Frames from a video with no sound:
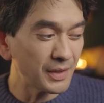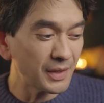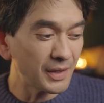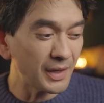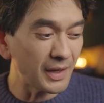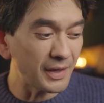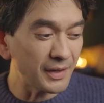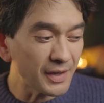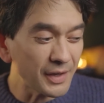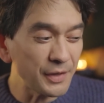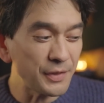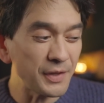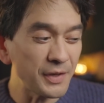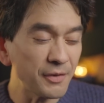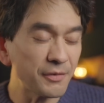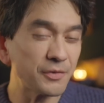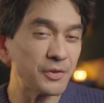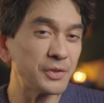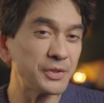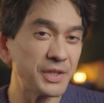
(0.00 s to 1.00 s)
And I
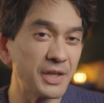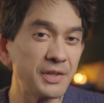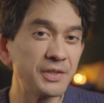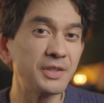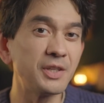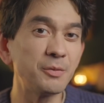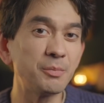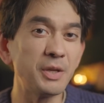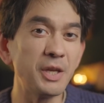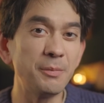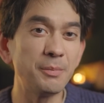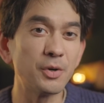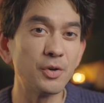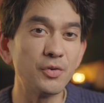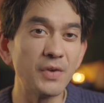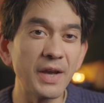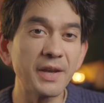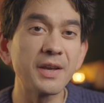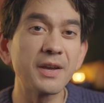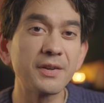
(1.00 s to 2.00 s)
think for autistic people,
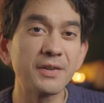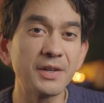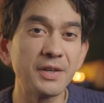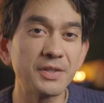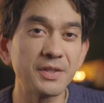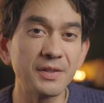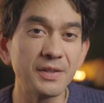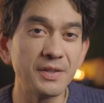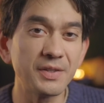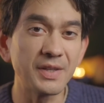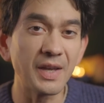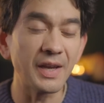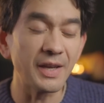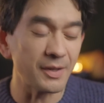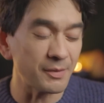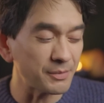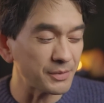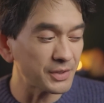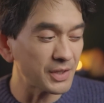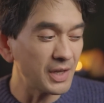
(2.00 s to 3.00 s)
recognising these
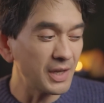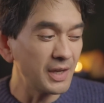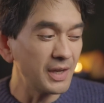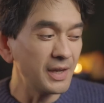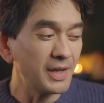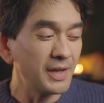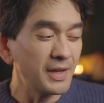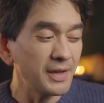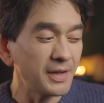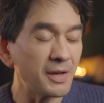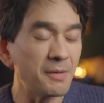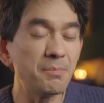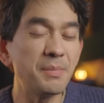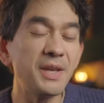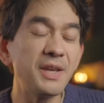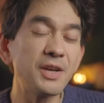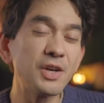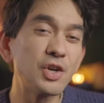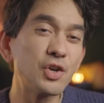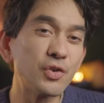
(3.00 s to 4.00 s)
games can
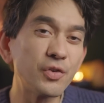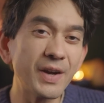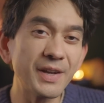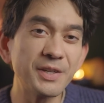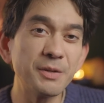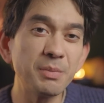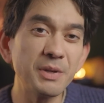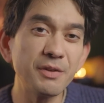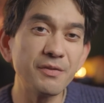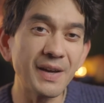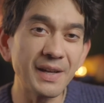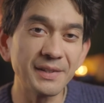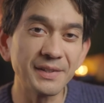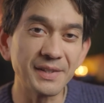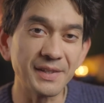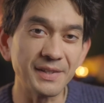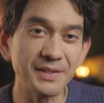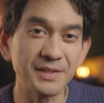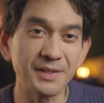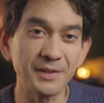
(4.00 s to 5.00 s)
be incredibly
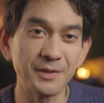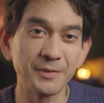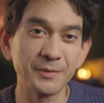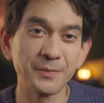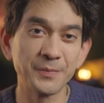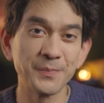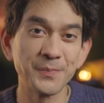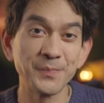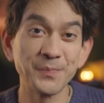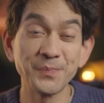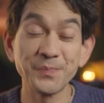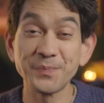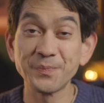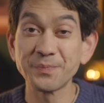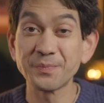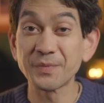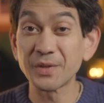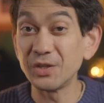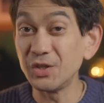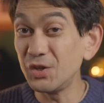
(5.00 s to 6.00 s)
validating.
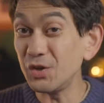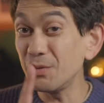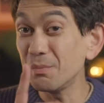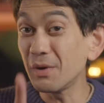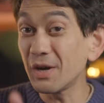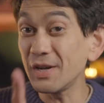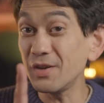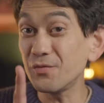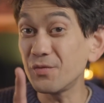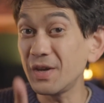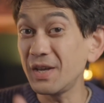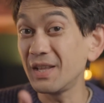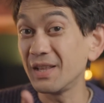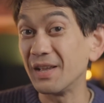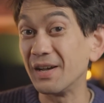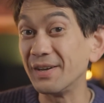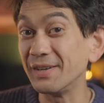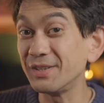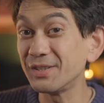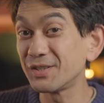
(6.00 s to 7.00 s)
You might
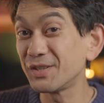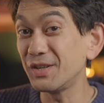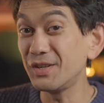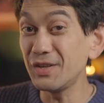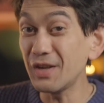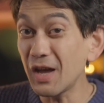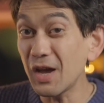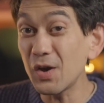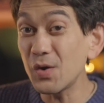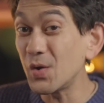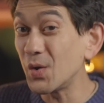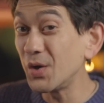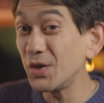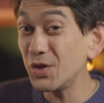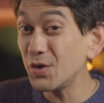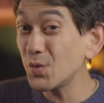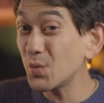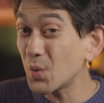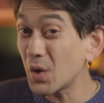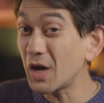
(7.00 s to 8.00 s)
realise that no,
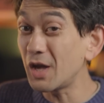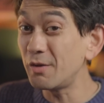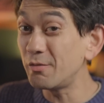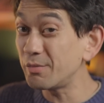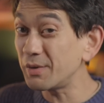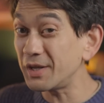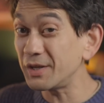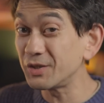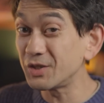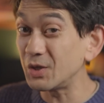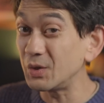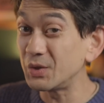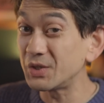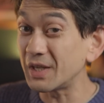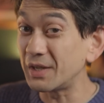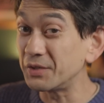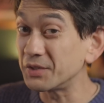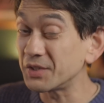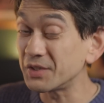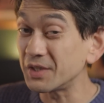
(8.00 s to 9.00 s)
you weren't being too
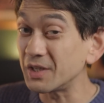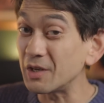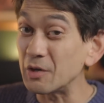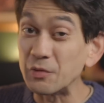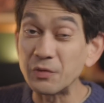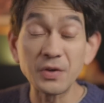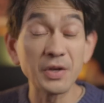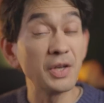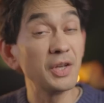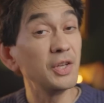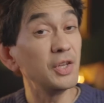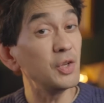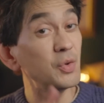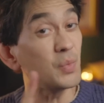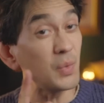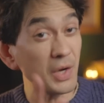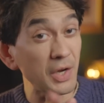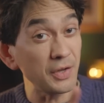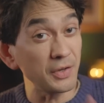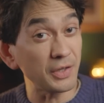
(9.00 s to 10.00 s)
sensitive. You
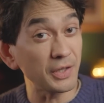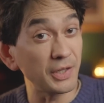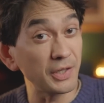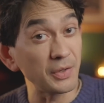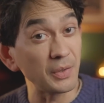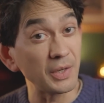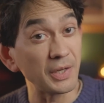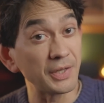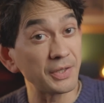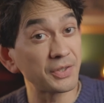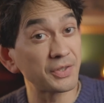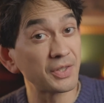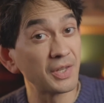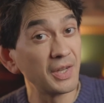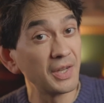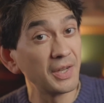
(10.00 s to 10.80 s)
weren't clueless.